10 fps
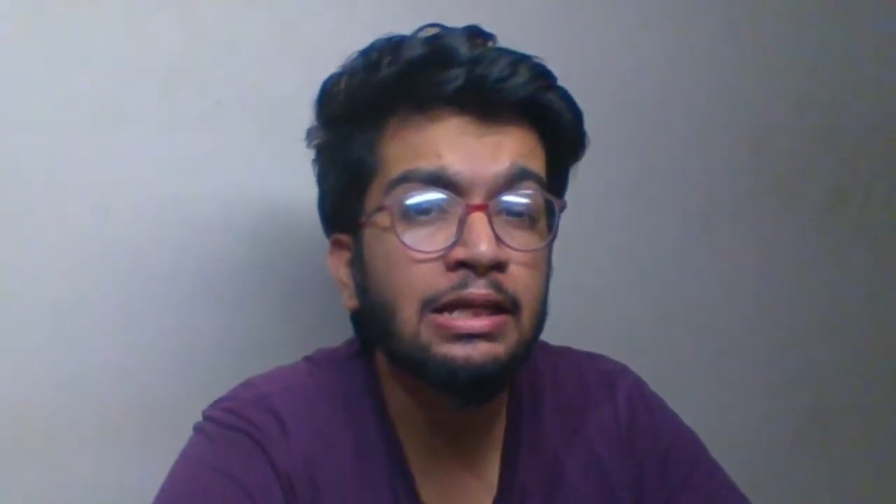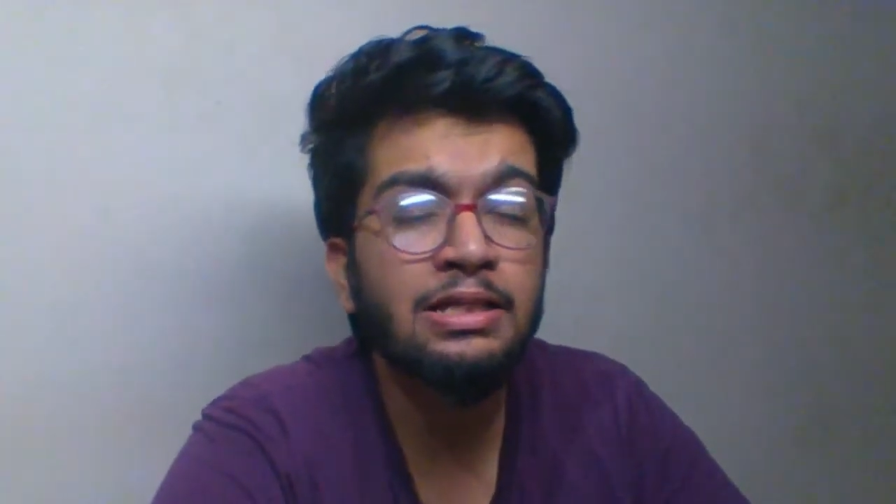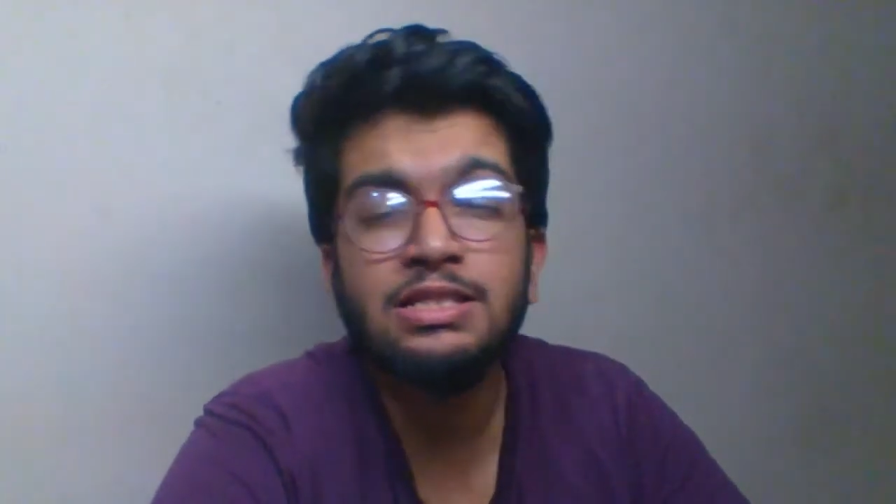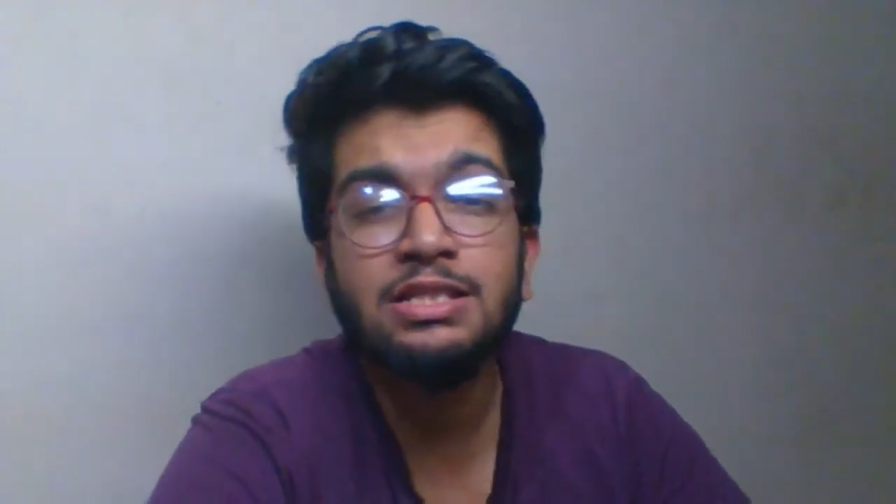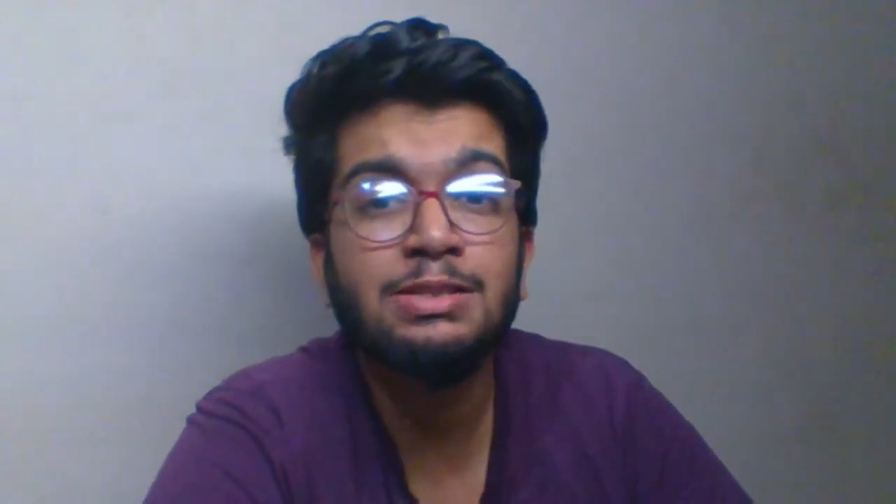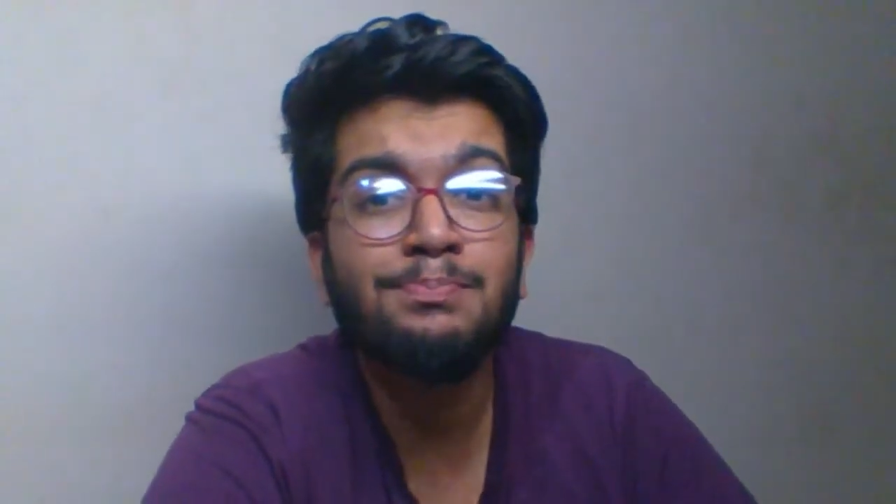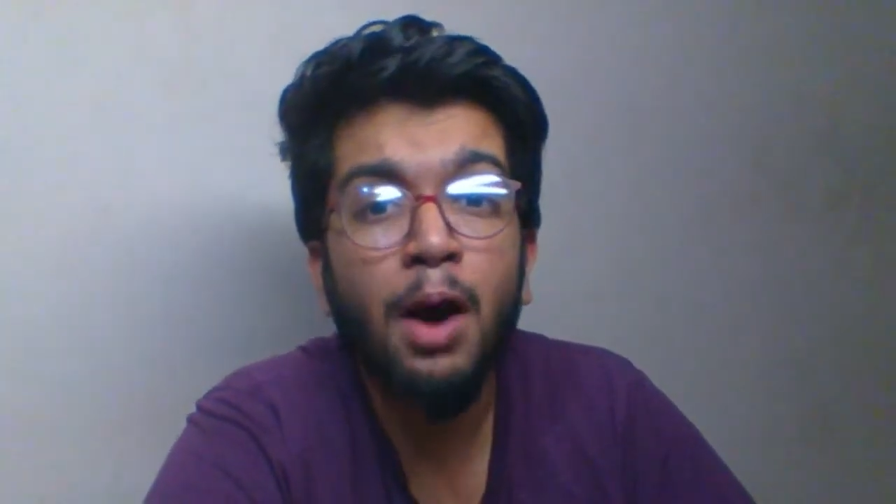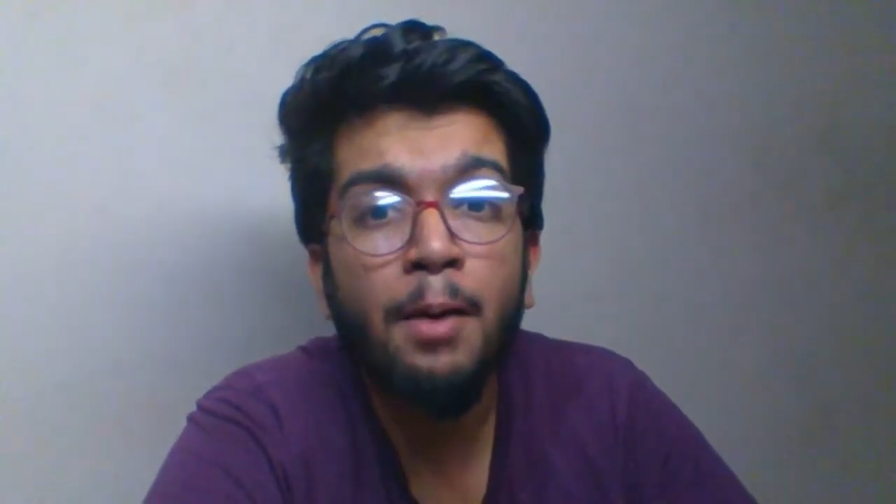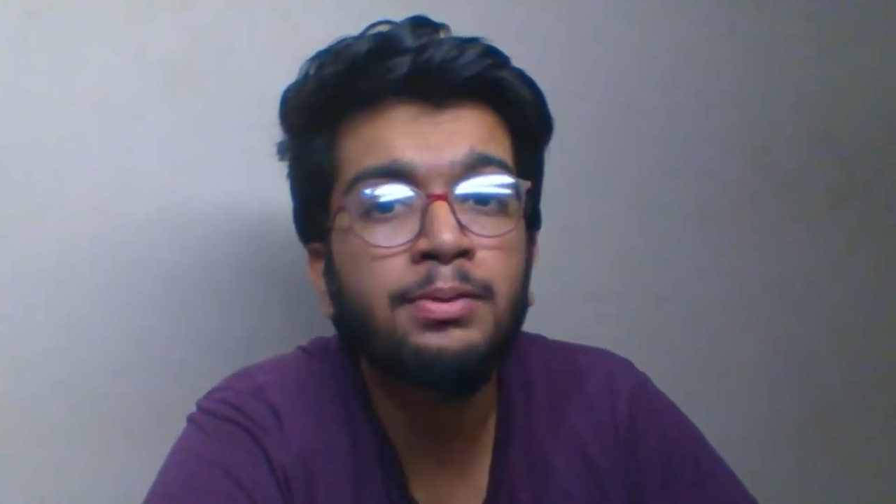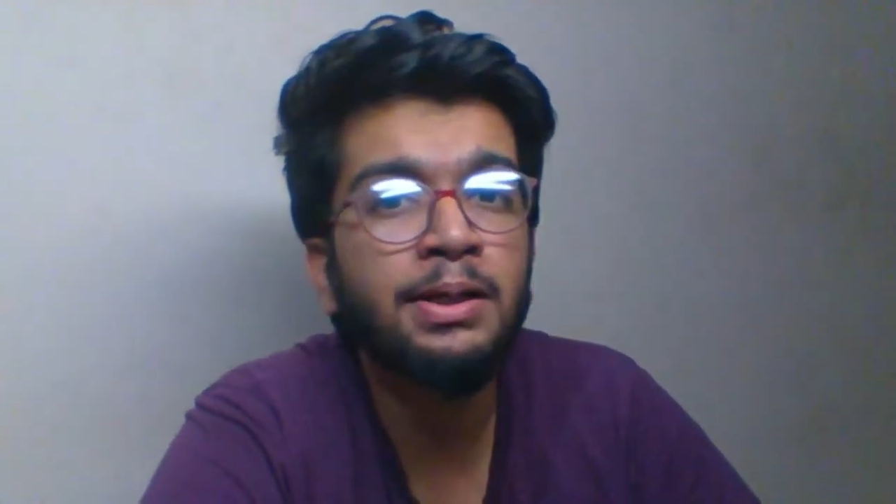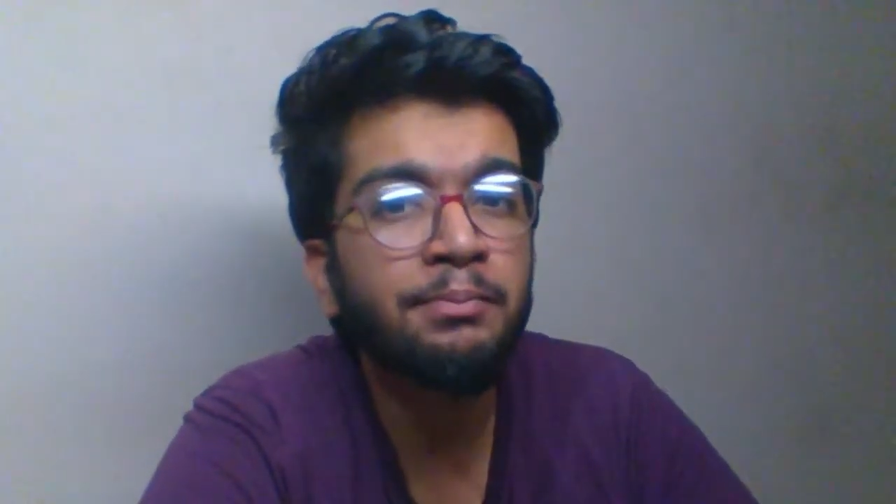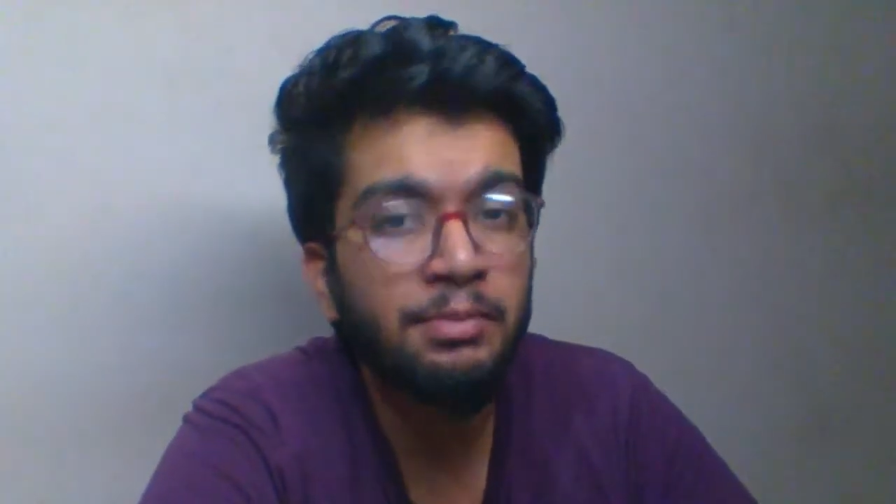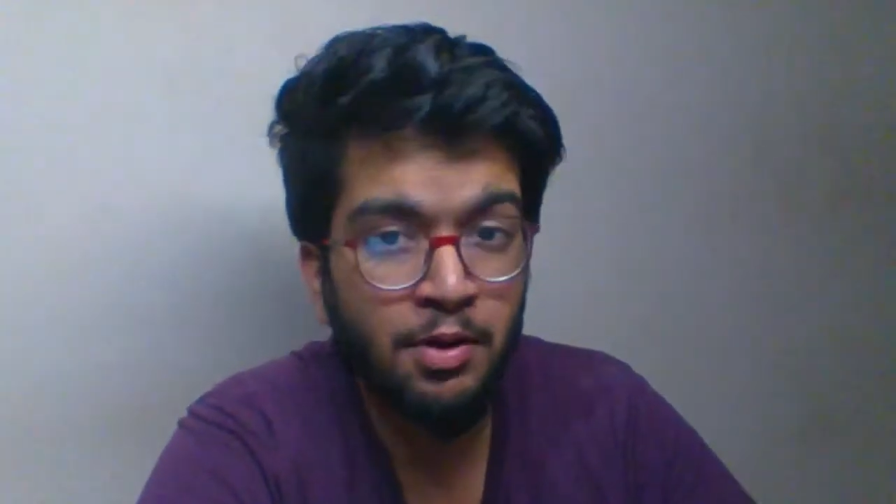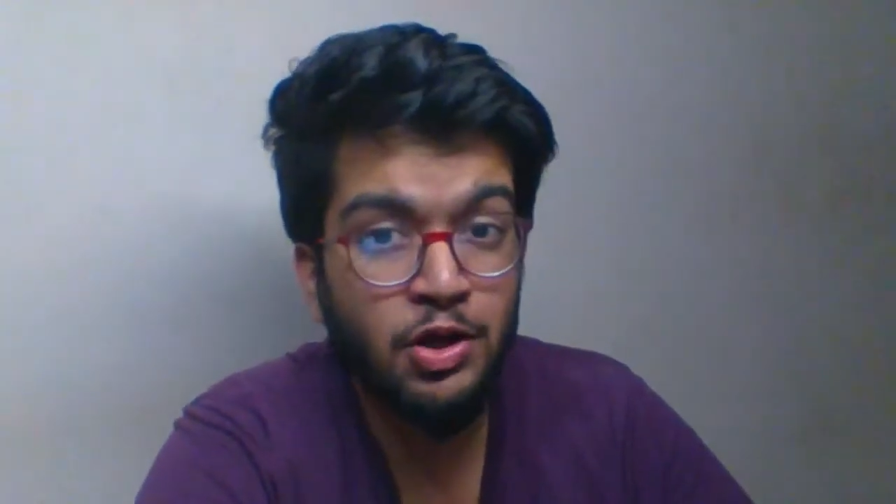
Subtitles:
it just popped up in my